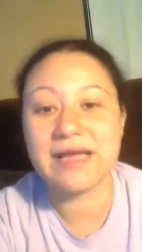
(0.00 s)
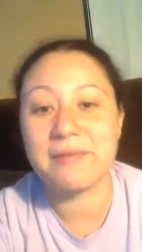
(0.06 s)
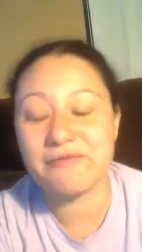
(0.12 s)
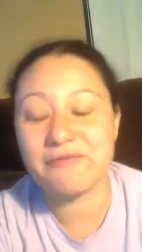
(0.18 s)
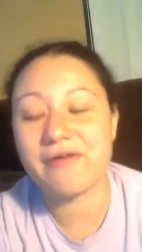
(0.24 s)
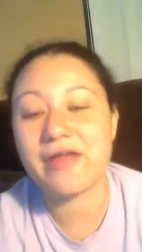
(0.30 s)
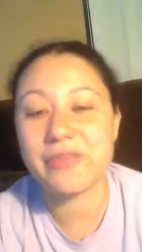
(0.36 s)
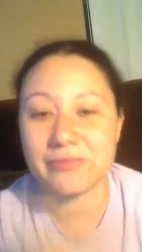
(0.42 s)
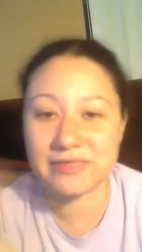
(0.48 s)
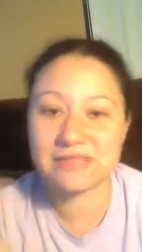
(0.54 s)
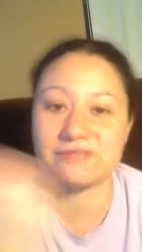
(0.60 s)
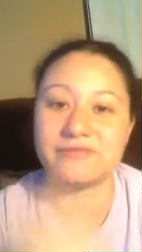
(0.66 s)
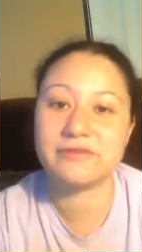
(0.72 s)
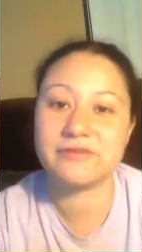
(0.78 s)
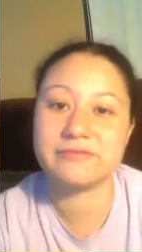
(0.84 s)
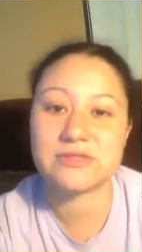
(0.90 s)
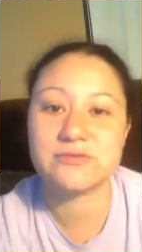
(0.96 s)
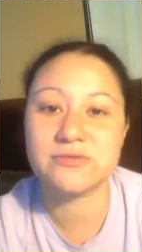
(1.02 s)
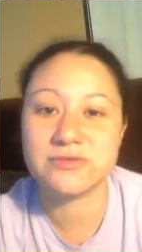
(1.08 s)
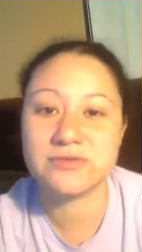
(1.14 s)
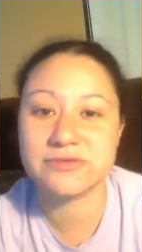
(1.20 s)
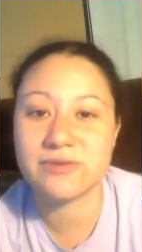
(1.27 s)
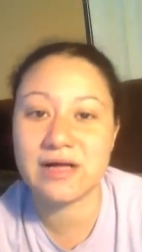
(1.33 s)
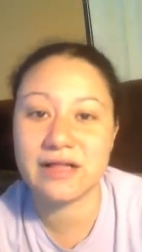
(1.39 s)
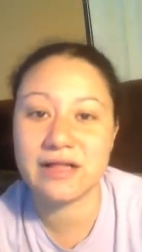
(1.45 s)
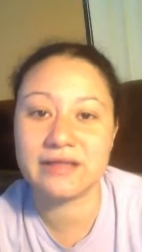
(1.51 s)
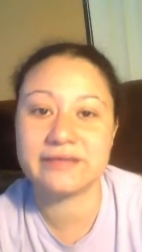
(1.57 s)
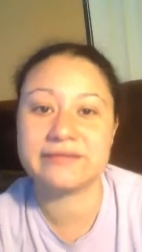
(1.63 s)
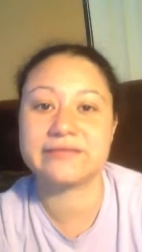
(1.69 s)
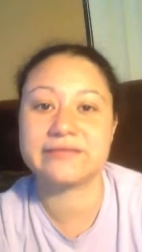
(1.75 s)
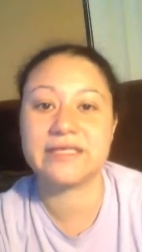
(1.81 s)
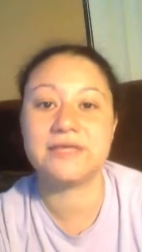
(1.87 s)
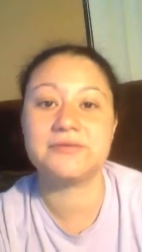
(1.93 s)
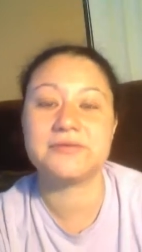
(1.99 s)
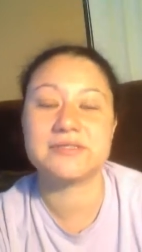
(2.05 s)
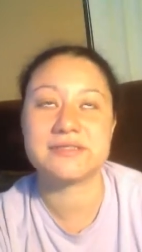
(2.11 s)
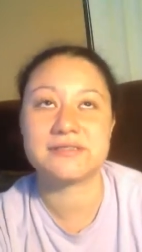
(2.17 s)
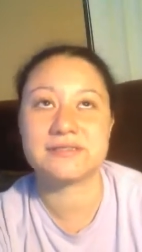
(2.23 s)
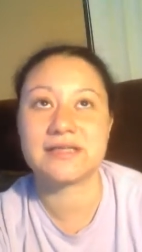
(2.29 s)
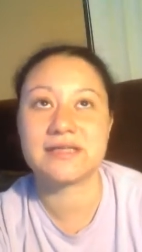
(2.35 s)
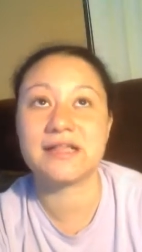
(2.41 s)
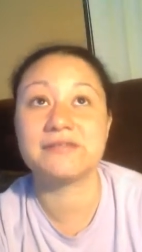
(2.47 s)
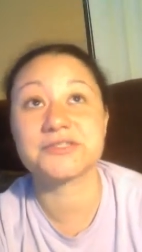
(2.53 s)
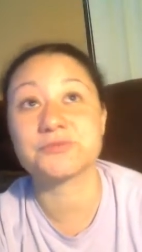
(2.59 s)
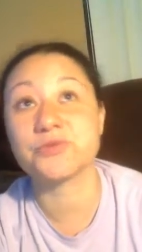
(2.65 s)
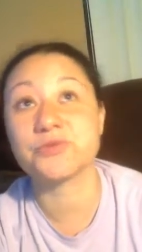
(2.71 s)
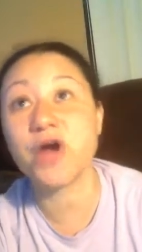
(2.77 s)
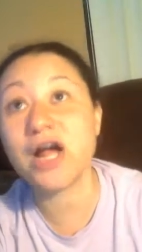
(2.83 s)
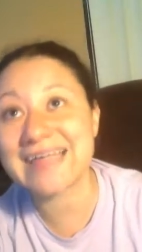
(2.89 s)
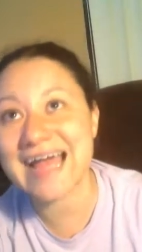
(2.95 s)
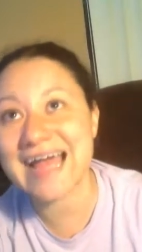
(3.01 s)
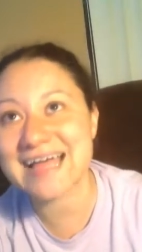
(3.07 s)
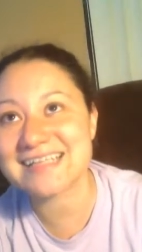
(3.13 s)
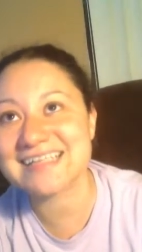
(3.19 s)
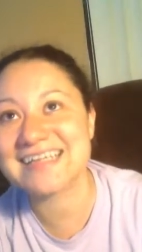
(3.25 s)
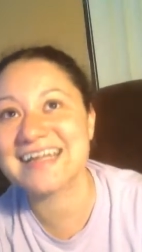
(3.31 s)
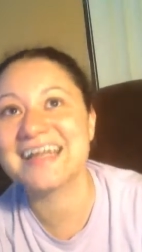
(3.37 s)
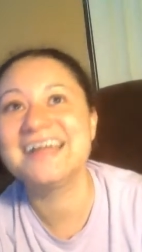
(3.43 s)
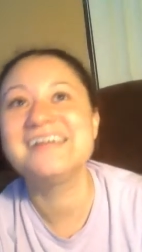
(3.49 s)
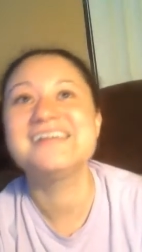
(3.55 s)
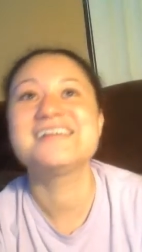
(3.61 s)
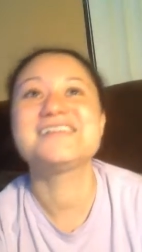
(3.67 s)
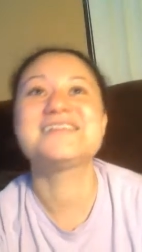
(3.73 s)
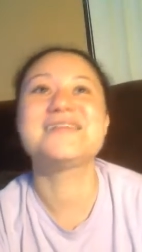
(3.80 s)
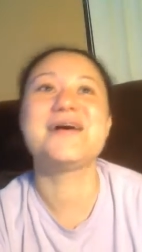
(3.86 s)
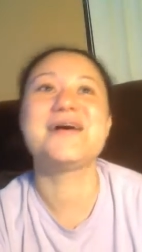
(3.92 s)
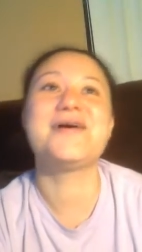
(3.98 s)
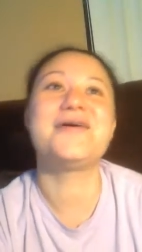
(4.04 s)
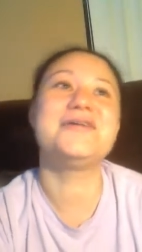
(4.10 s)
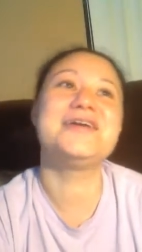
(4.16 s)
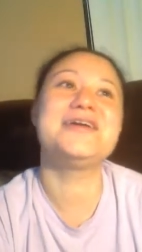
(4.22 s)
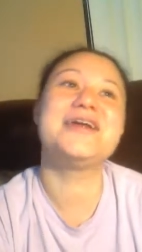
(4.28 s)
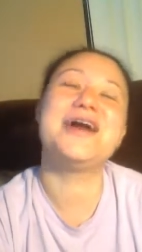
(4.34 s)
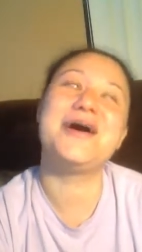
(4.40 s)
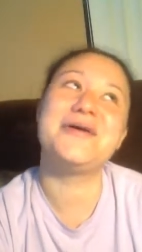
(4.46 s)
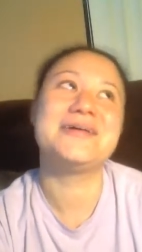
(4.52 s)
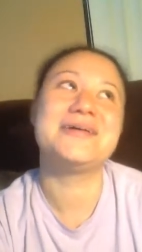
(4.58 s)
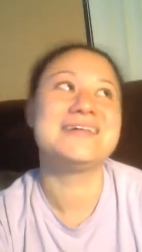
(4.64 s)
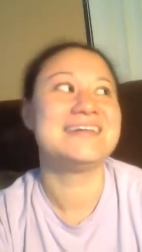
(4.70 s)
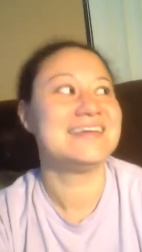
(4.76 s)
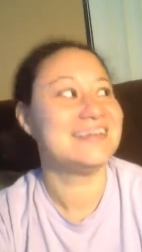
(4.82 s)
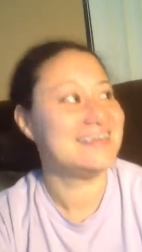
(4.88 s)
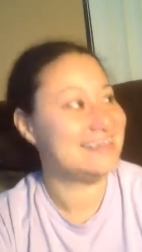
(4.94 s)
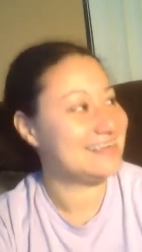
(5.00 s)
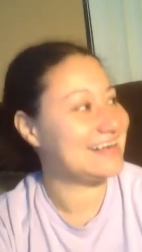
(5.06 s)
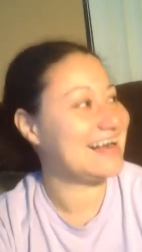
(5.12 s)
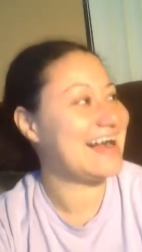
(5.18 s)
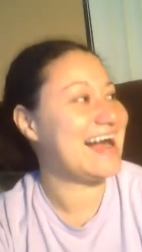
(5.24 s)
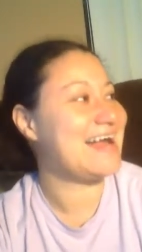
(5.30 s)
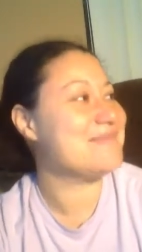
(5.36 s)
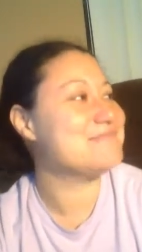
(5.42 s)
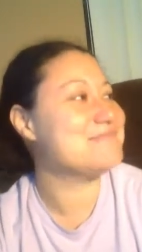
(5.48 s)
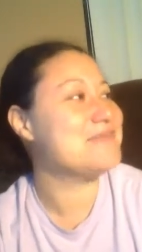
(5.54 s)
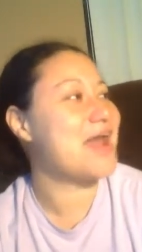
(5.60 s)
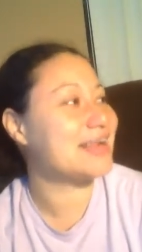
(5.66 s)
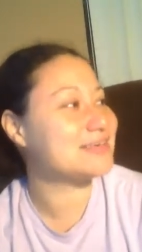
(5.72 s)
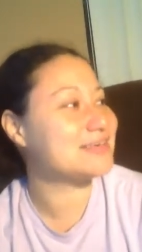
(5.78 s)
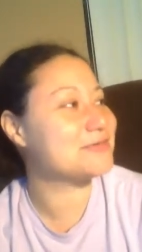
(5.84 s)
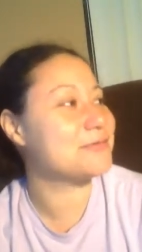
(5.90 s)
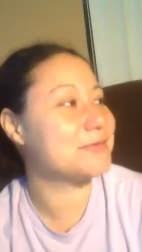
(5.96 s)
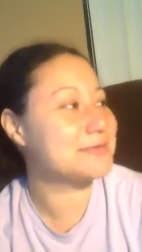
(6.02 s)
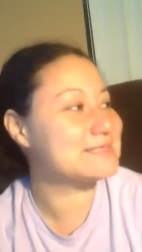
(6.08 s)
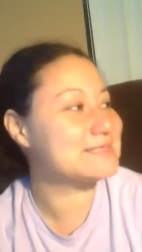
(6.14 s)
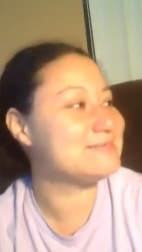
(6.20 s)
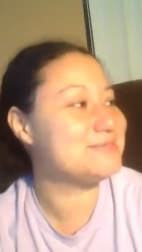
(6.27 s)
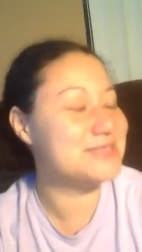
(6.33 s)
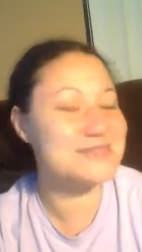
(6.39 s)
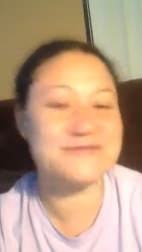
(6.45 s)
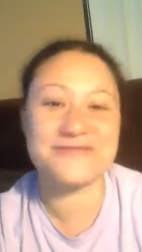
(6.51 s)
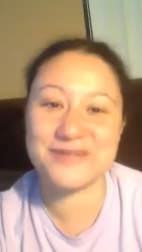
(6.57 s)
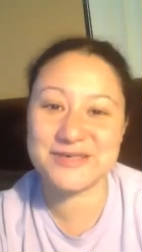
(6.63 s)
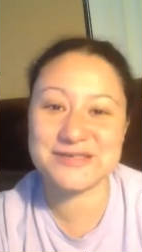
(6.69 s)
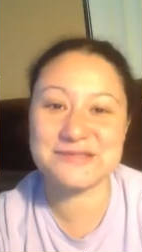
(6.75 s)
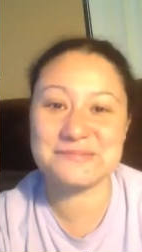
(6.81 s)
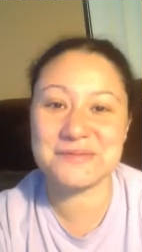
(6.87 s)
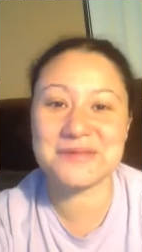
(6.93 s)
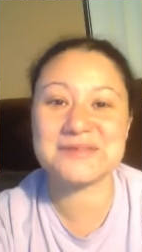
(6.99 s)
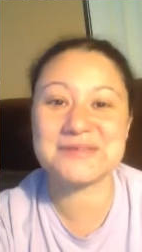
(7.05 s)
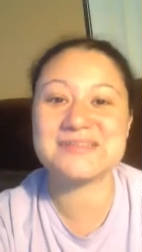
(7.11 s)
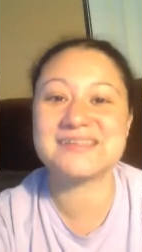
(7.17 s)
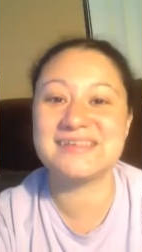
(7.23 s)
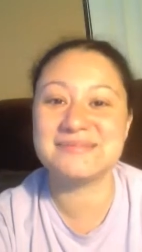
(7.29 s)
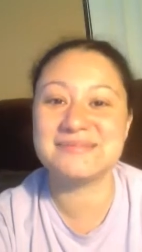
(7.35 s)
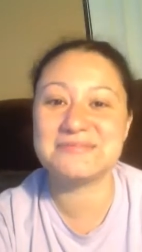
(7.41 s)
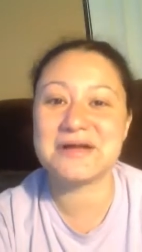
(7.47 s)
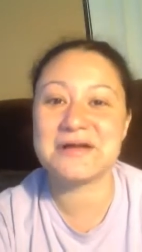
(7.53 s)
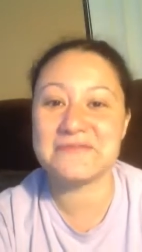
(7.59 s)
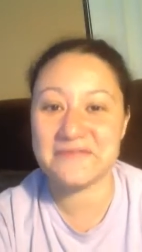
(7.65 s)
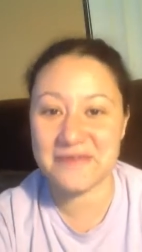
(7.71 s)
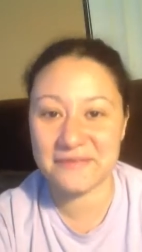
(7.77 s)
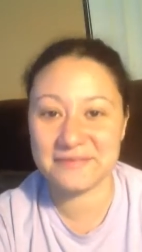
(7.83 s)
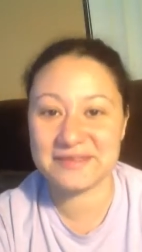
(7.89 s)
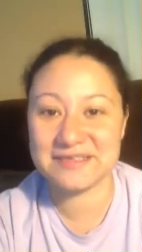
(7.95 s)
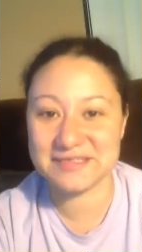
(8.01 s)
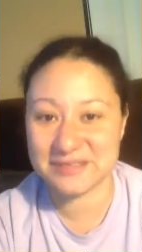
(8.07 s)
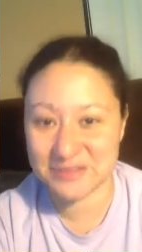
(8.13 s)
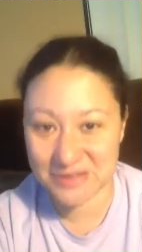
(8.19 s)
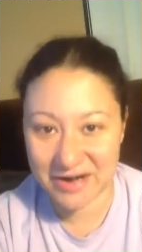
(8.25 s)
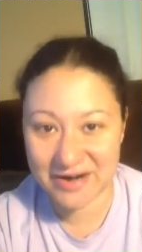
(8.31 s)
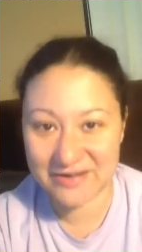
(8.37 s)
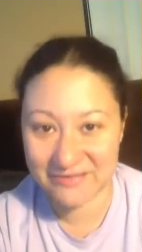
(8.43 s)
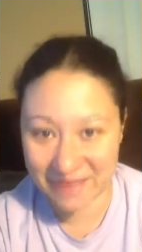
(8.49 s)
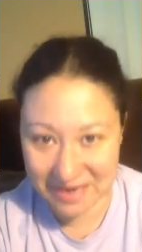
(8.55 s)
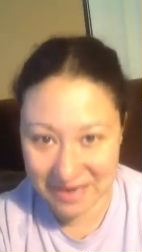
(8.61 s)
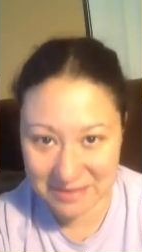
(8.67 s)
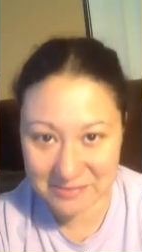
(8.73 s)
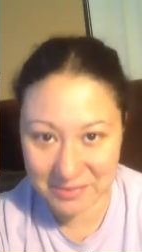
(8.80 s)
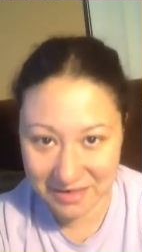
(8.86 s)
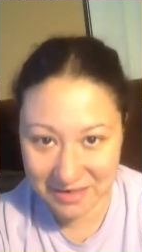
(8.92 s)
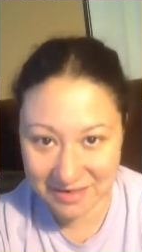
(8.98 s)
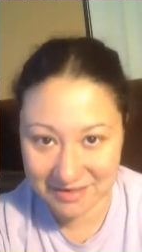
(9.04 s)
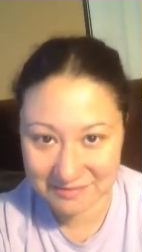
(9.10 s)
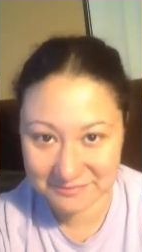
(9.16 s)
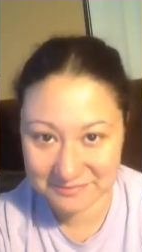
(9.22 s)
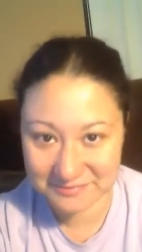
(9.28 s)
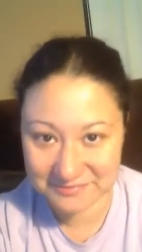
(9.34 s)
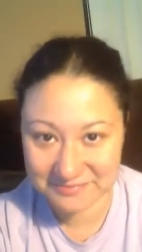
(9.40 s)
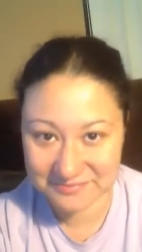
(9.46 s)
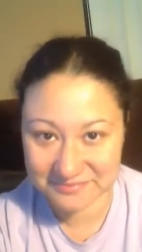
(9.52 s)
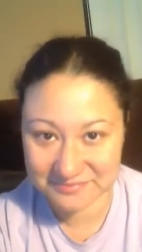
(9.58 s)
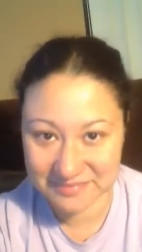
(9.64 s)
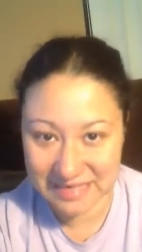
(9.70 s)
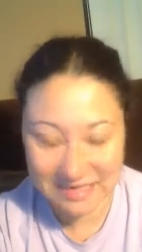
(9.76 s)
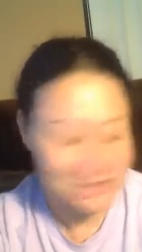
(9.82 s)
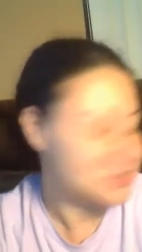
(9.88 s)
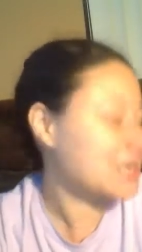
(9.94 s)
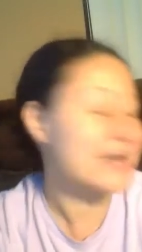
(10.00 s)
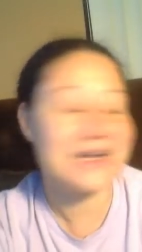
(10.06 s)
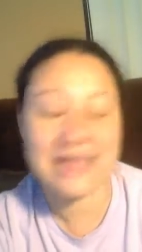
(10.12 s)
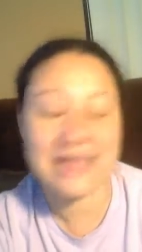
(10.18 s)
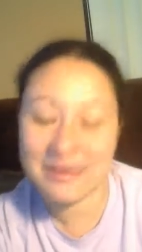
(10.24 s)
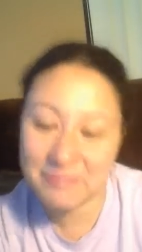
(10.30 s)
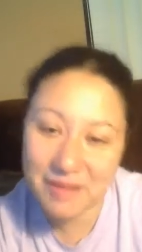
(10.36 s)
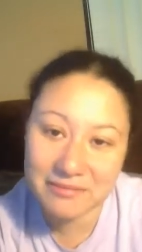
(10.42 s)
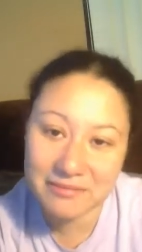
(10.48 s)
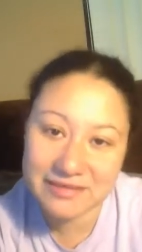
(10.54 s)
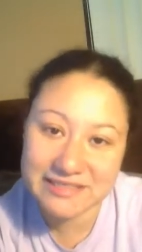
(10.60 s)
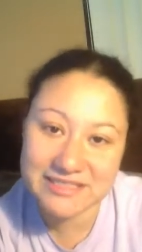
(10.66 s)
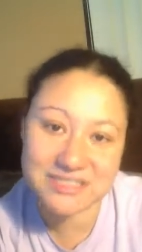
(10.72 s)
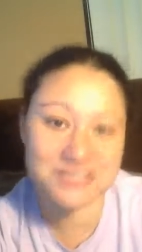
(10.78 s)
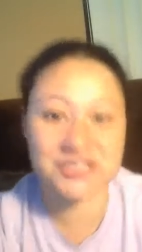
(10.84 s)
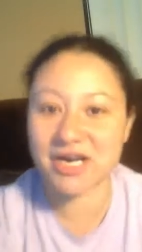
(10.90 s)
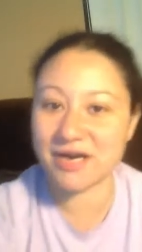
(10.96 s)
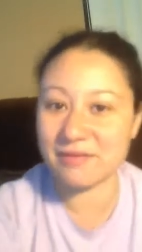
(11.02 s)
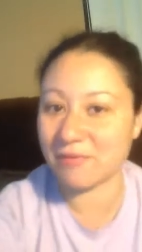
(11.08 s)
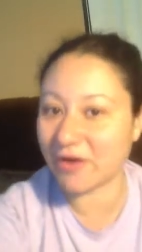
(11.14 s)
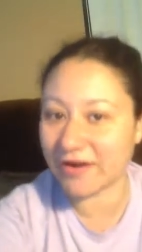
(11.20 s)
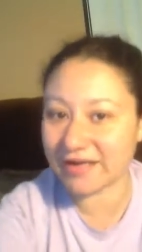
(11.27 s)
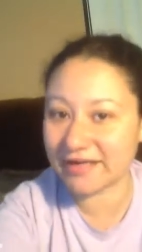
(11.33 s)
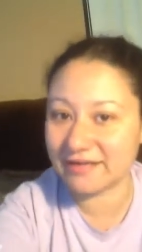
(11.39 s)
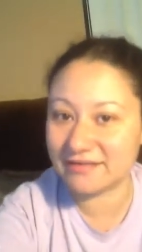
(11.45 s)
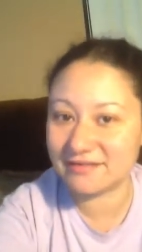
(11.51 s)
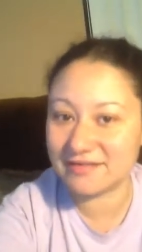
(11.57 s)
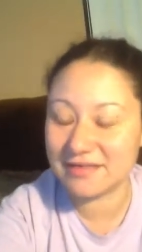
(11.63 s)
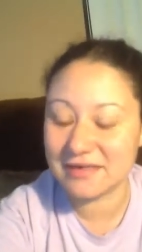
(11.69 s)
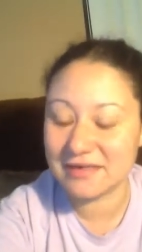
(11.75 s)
yeah, my father went to film school as well, and he was in television broadcasting. So, you know, I'm not going to be the first person in my family to try to write a book and try to get it published and try to market it